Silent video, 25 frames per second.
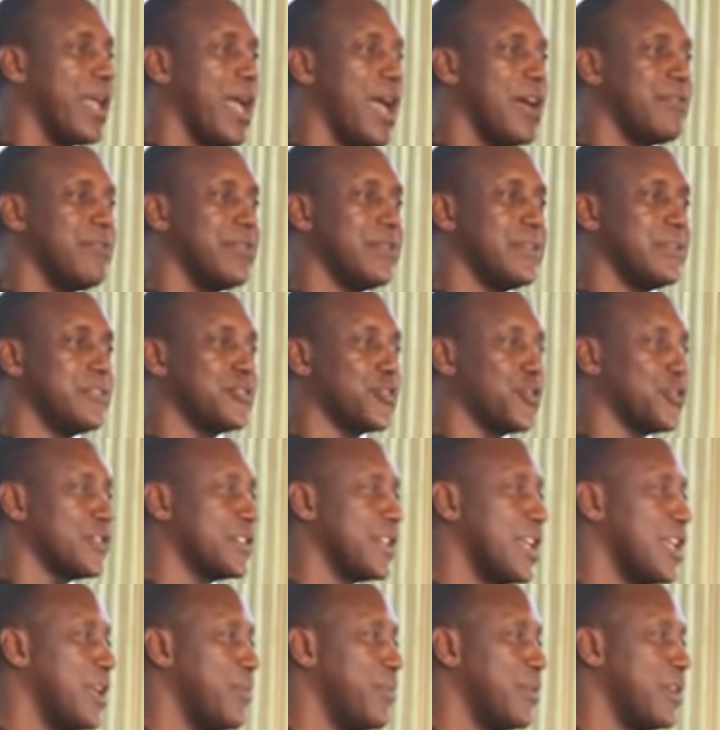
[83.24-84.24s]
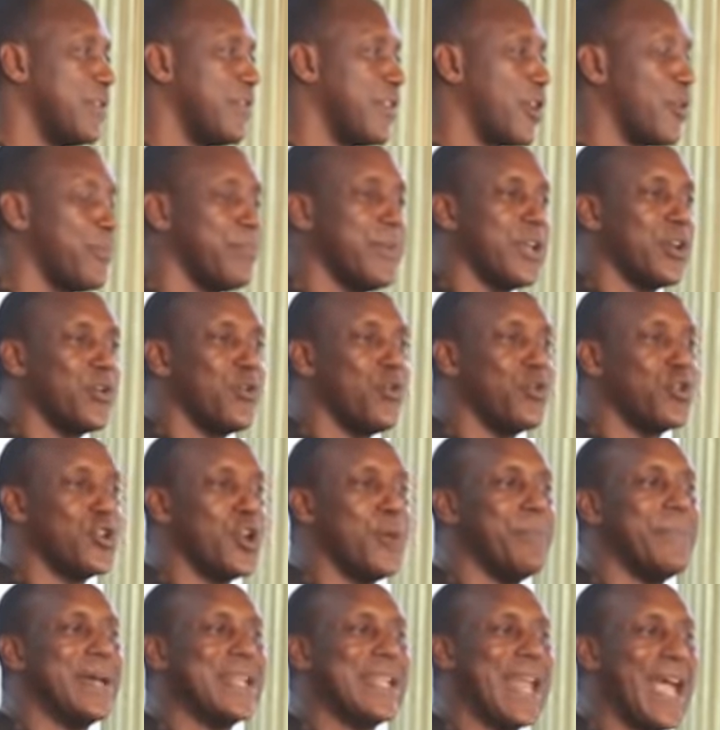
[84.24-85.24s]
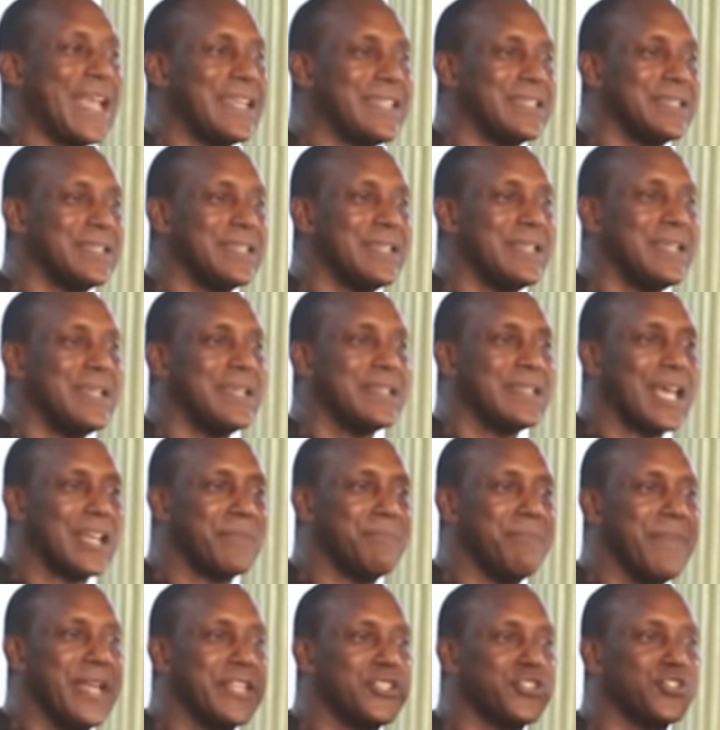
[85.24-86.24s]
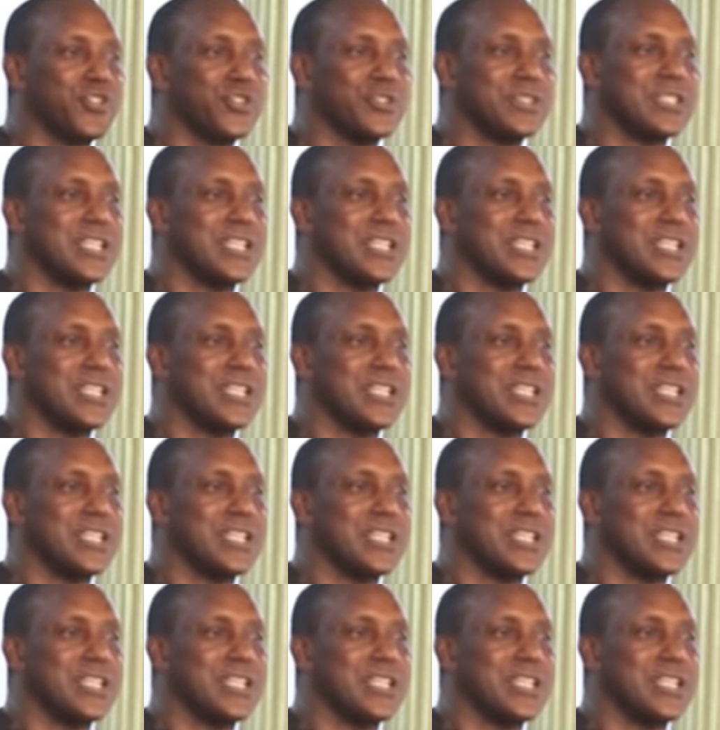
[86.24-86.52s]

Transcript: later, that he's moved from